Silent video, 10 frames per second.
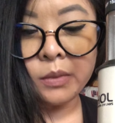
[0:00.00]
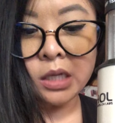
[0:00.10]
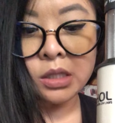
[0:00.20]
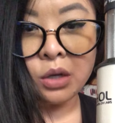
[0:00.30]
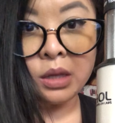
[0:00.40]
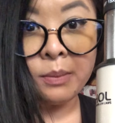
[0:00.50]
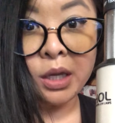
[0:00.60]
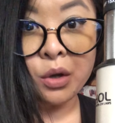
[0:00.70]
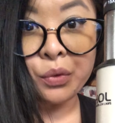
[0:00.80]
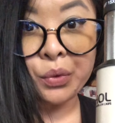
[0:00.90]
So let
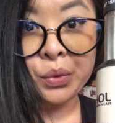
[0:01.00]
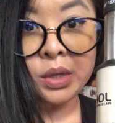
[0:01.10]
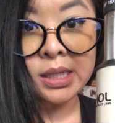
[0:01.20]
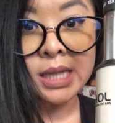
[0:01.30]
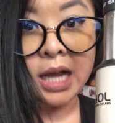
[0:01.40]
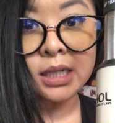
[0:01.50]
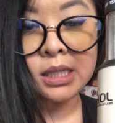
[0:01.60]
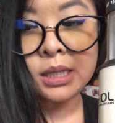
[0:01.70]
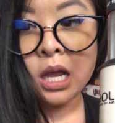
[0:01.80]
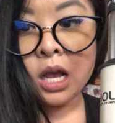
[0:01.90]
me go through the
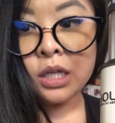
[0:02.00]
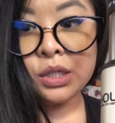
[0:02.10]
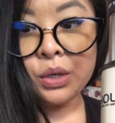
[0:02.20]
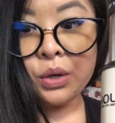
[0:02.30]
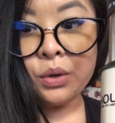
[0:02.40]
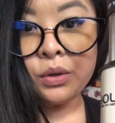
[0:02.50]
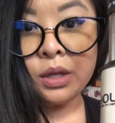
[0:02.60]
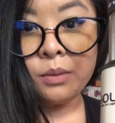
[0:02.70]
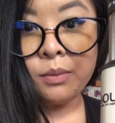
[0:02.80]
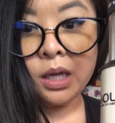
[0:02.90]
slides. So
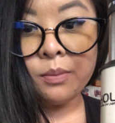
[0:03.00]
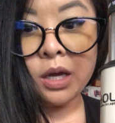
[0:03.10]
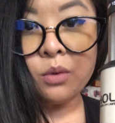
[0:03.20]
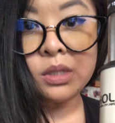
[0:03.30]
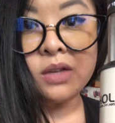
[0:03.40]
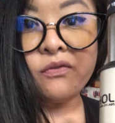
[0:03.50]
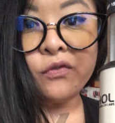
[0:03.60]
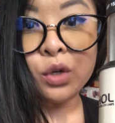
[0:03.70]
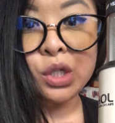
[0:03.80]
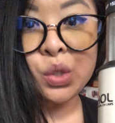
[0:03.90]
the amoeba was the
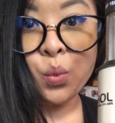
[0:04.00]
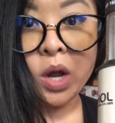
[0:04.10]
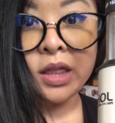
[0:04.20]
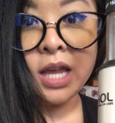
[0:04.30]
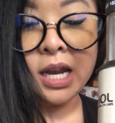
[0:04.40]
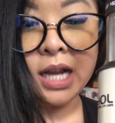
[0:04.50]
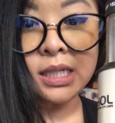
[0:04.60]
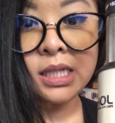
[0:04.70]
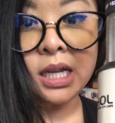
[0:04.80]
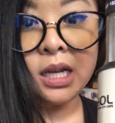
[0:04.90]
first one that I
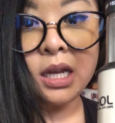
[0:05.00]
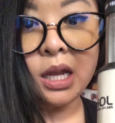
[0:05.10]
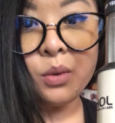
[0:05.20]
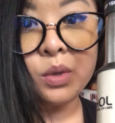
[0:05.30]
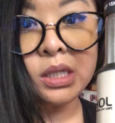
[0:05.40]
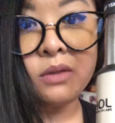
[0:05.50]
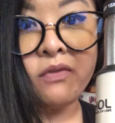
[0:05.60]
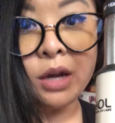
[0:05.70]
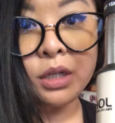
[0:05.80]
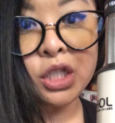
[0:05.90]
did. It was
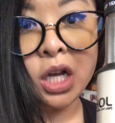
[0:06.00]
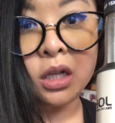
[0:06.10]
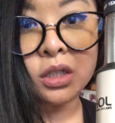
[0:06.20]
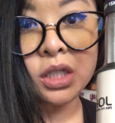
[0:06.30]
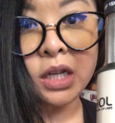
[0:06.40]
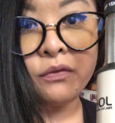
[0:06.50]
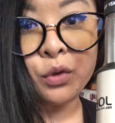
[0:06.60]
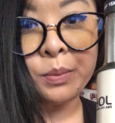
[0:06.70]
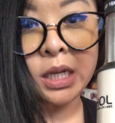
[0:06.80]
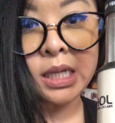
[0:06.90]
very challenging
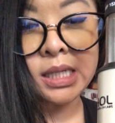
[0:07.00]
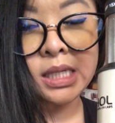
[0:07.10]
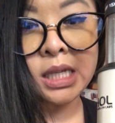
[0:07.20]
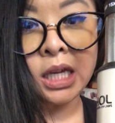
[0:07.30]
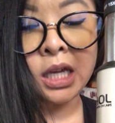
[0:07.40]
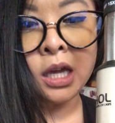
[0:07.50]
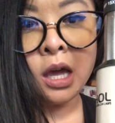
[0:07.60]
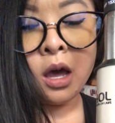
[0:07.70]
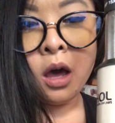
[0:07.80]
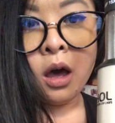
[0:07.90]
for me to see.
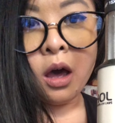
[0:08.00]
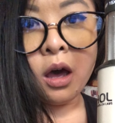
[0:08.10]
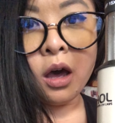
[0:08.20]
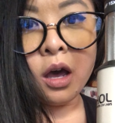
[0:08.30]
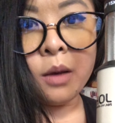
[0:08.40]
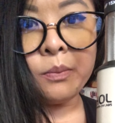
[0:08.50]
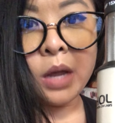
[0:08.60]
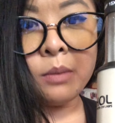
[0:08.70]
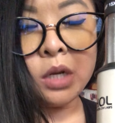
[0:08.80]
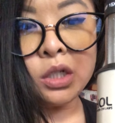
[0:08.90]

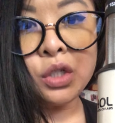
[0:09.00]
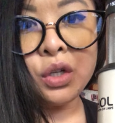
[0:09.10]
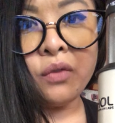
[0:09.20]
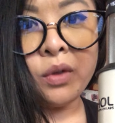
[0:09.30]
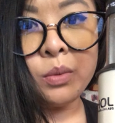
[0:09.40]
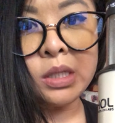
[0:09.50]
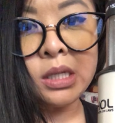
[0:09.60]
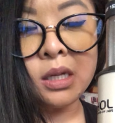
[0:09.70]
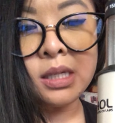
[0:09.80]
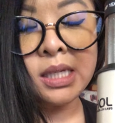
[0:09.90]
I'm not sure if it
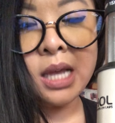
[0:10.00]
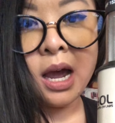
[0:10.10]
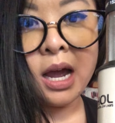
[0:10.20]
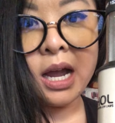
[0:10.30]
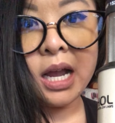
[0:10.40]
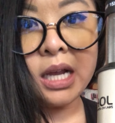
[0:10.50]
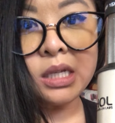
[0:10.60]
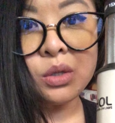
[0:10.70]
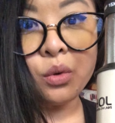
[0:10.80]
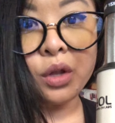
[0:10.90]
was the
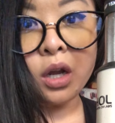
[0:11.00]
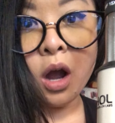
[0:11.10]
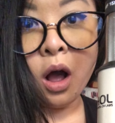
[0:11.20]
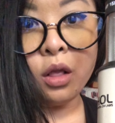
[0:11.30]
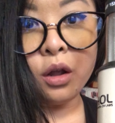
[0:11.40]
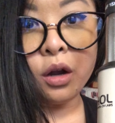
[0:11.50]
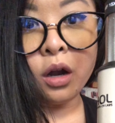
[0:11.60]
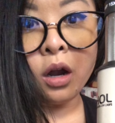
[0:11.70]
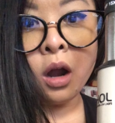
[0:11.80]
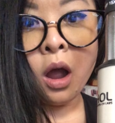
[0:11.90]
size or the
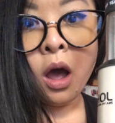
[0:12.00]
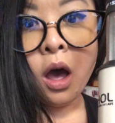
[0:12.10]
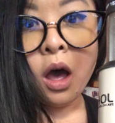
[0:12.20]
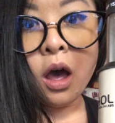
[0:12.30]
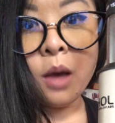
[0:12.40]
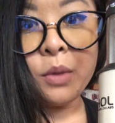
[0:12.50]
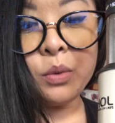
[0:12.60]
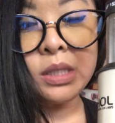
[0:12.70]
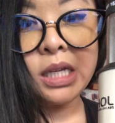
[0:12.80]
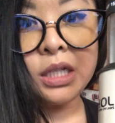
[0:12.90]
color.
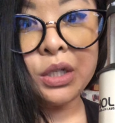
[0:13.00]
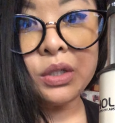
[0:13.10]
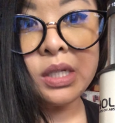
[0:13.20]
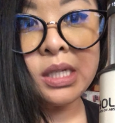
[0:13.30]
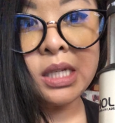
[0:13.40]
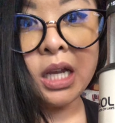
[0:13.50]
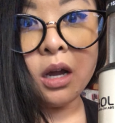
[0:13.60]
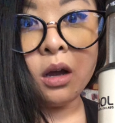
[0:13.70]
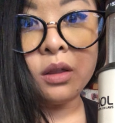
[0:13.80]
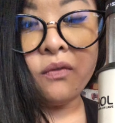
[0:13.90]
It was easier to see
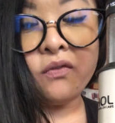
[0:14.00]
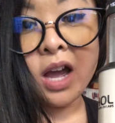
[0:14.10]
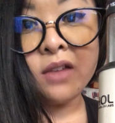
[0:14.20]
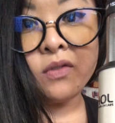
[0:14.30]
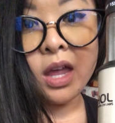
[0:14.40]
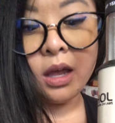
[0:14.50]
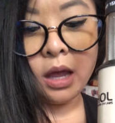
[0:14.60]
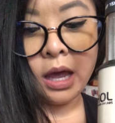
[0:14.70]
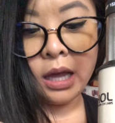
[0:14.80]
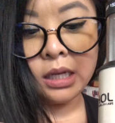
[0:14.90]
on the
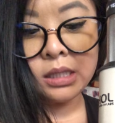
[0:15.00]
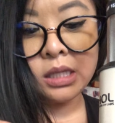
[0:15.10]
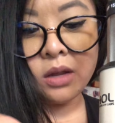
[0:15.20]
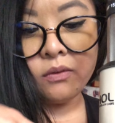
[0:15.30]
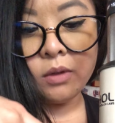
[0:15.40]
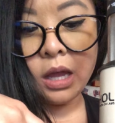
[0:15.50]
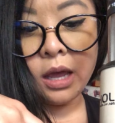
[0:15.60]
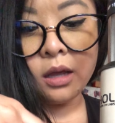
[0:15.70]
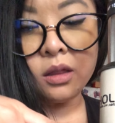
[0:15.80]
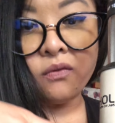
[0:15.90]
5X
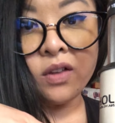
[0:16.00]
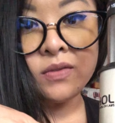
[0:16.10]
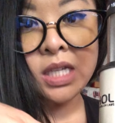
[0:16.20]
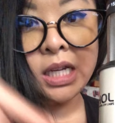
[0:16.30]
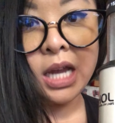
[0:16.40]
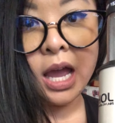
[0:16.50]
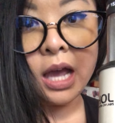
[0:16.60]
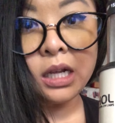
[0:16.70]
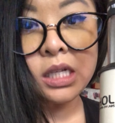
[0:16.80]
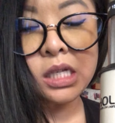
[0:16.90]
and the
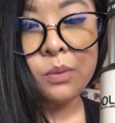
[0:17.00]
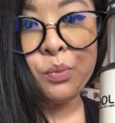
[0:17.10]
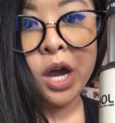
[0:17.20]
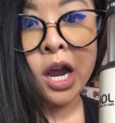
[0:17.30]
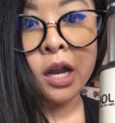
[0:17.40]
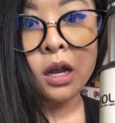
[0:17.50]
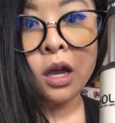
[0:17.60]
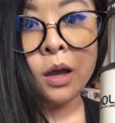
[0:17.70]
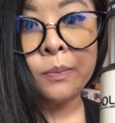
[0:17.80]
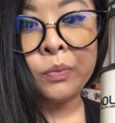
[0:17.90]
15X, but
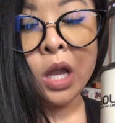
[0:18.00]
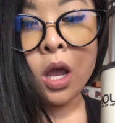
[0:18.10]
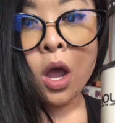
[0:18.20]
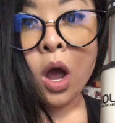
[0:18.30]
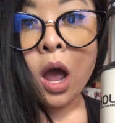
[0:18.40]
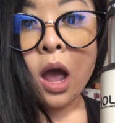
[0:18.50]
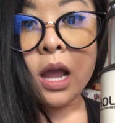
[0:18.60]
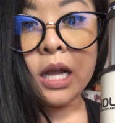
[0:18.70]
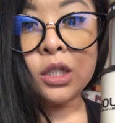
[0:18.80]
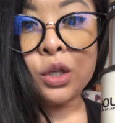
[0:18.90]

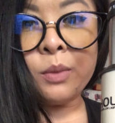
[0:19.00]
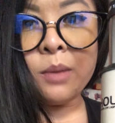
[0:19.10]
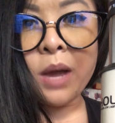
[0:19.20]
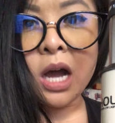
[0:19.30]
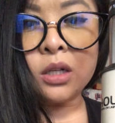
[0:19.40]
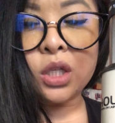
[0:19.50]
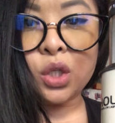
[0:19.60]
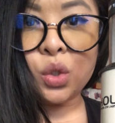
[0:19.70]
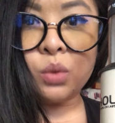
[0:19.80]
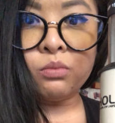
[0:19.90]
it took me
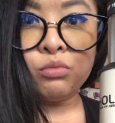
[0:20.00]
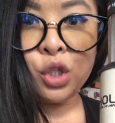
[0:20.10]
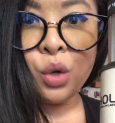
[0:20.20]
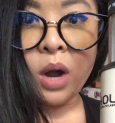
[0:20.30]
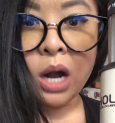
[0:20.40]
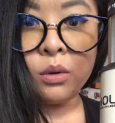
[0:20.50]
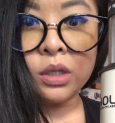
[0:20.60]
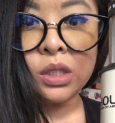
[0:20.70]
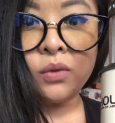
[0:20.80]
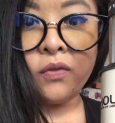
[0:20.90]
about 2
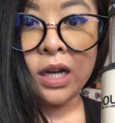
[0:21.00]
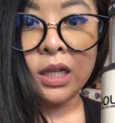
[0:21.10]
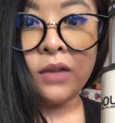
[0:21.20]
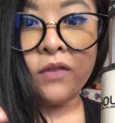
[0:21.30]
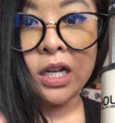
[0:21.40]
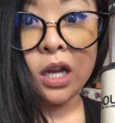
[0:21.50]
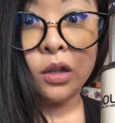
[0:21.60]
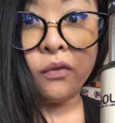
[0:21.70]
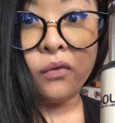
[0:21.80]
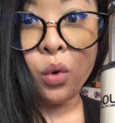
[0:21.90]
hours to finally find it
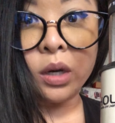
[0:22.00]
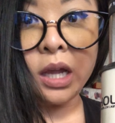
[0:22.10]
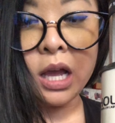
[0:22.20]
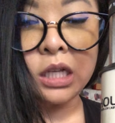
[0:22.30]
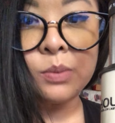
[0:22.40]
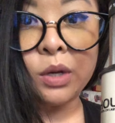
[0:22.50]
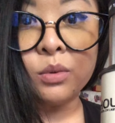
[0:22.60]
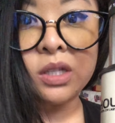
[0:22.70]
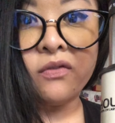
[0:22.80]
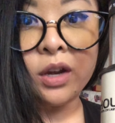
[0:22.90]
on the 40X, but
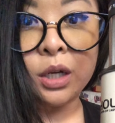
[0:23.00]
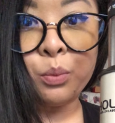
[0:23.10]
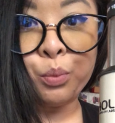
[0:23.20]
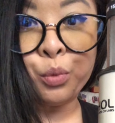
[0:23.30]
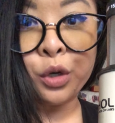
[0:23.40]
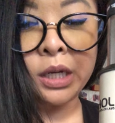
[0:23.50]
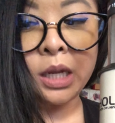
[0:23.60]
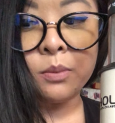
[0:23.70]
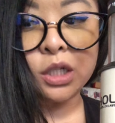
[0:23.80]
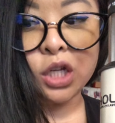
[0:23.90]
it was a very
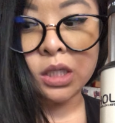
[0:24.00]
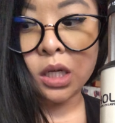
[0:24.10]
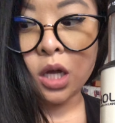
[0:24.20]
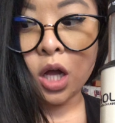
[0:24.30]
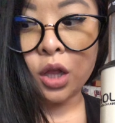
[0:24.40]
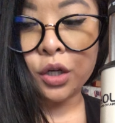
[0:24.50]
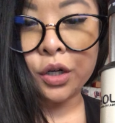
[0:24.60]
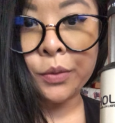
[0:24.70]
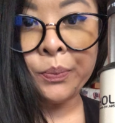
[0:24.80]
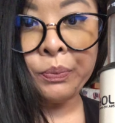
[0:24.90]
pretty magenta
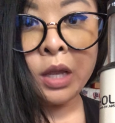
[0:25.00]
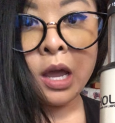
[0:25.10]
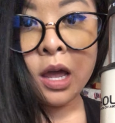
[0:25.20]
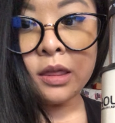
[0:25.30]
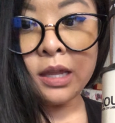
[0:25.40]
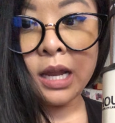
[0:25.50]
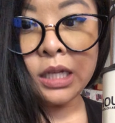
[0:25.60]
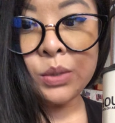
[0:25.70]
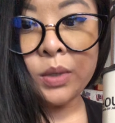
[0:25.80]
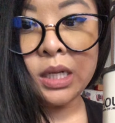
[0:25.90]
color. The
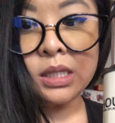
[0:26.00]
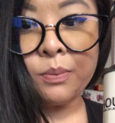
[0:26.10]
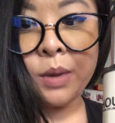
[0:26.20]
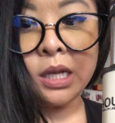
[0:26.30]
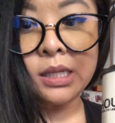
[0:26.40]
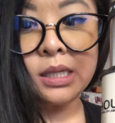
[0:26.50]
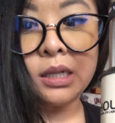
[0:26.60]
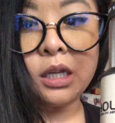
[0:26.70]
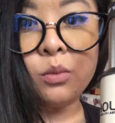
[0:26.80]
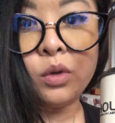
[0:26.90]
next one is the
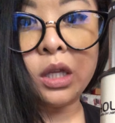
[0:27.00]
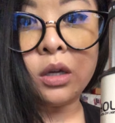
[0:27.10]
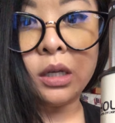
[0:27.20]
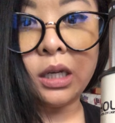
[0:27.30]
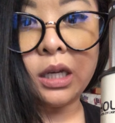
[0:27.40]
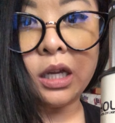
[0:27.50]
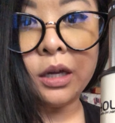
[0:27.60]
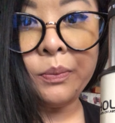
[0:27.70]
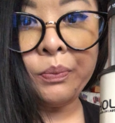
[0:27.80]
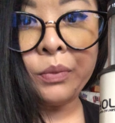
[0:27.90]
Penicillium with Conidia.